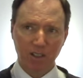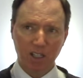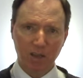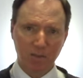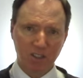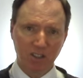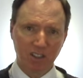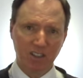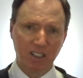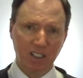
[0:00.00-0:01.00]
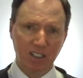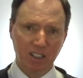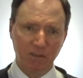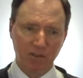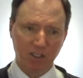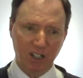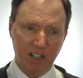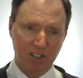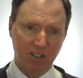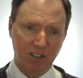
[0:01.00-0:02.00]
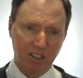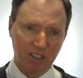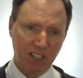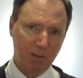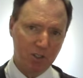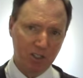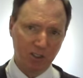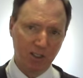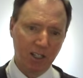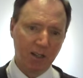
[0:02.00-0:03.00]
claims to the deity of Christ. There are attempts to